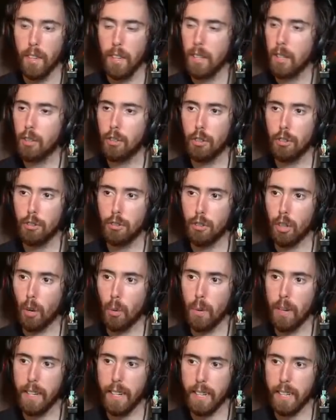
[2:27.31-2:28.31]
this is
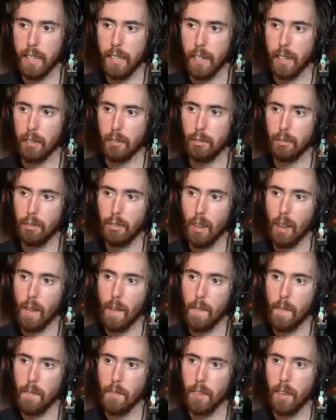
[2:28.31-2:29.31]
so ridiculous.
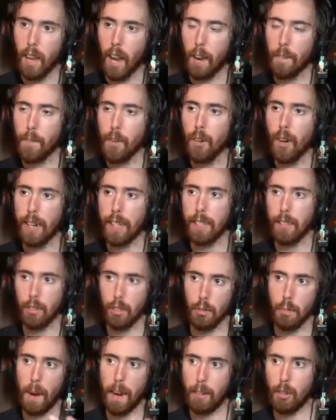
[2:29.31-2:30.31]
I feel like
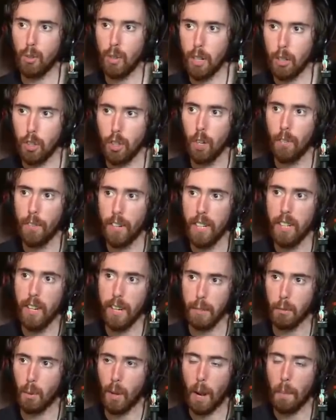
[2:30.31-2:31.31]
this is my traditional
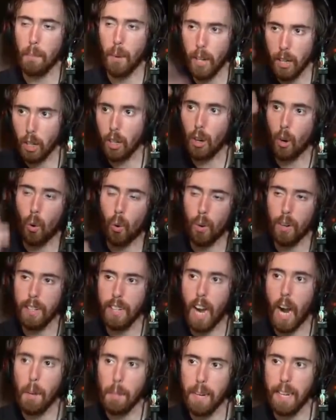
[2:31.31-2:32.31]
vanilla experience. I played on a
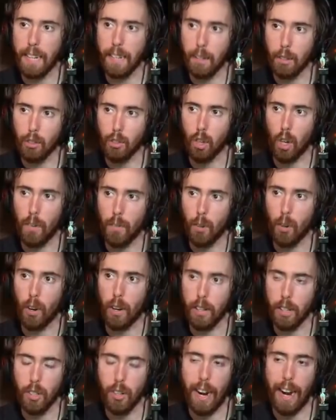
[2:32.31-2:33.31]
horde dominated server
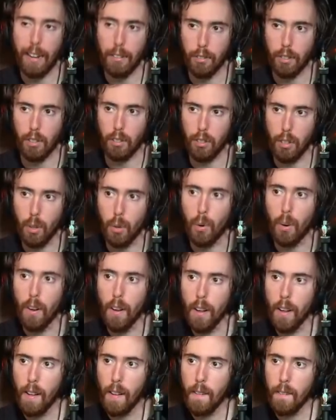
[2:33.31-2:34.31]
on Classic too.
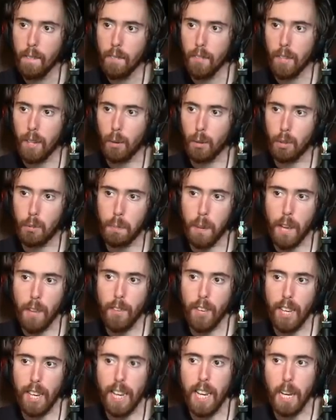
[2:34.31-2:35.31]
It was
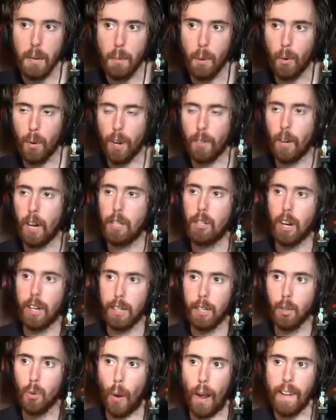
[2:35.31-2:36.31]
PvE, but whenever I
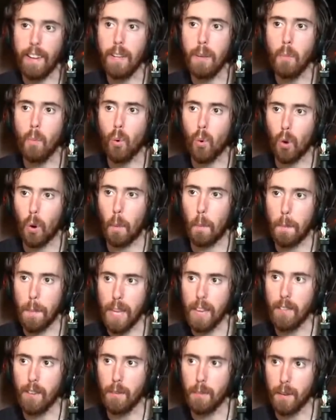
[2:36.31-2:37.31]
tried to do any world
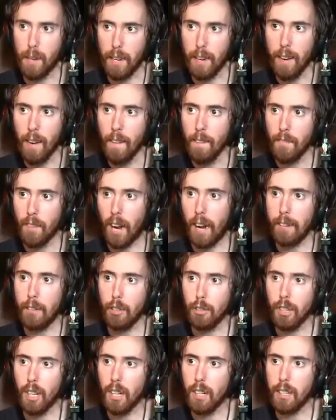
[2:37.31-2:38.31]
PvP, I
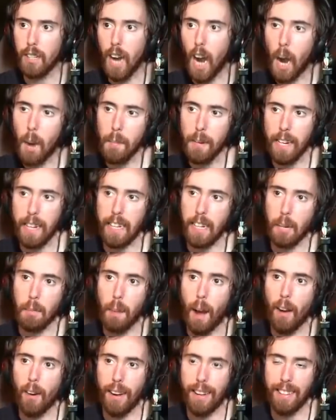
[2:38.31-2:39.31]
just get dominated
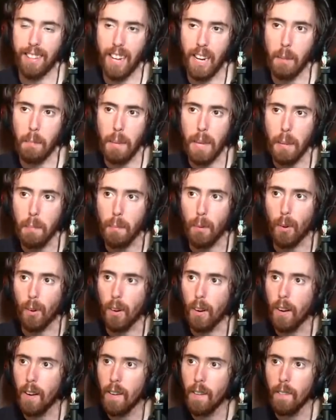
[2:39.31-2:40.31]
by like 10 people.
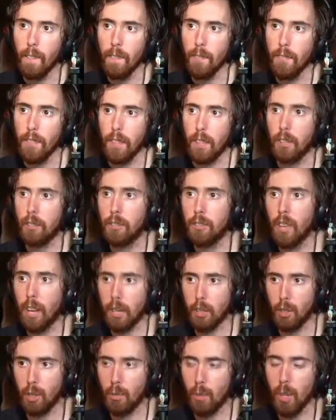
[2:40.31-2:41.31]
This is
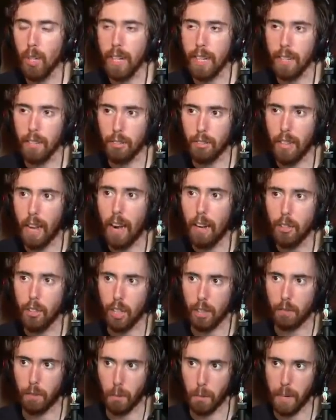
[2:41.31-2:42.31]
actually really
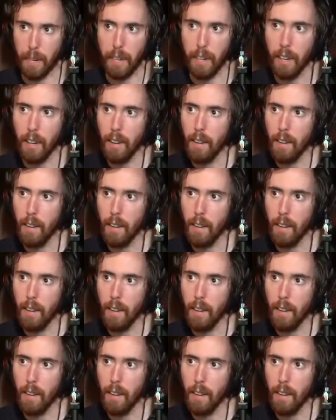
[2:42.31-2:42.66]
nostalgic for me.